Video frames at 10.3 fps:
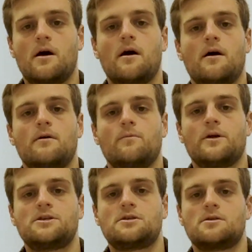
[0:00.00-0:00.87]
uh,
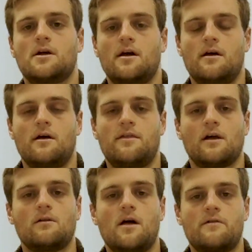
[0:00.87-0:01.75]
which I
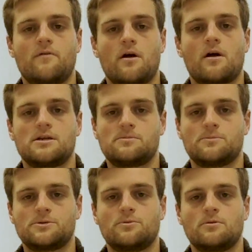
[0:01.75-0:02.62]
think a lot of our
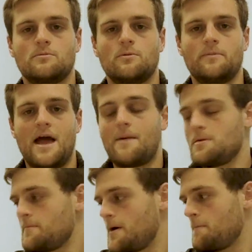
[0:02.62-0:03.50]
customers will, will be
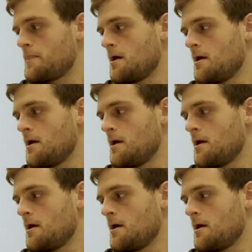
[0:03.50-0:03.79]
happy about.